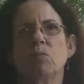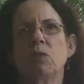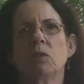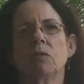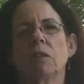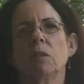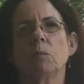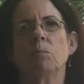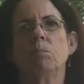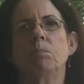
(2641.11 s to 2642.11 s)
sort of little
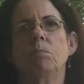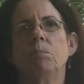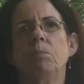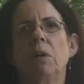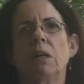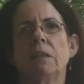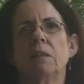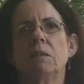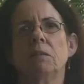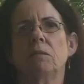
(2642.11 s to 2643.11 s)

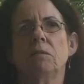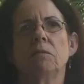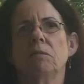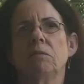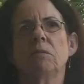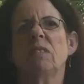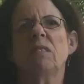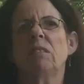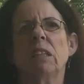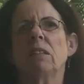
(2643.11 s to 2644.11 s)

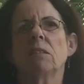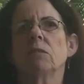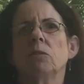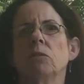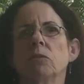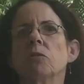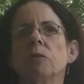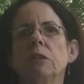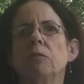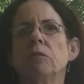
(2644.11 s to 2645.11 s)
biotechnical sort of
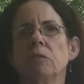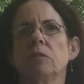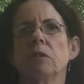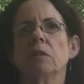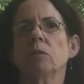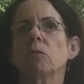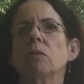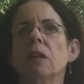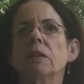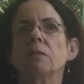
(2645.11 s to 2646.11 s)
creatures that look
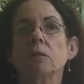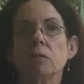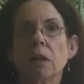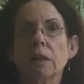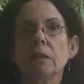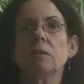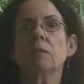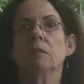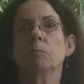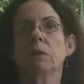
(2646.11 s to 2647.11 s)
like the
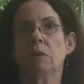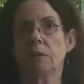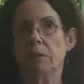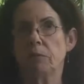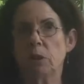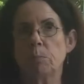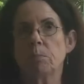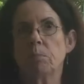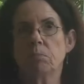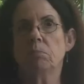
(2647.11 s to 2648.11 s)
Greys, but they're actually
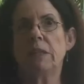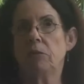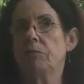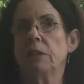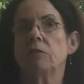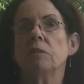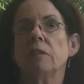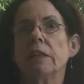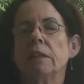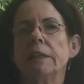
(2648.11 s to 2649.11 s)

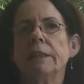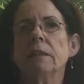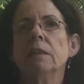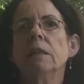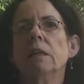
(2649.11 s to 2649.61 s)
manufactured down here.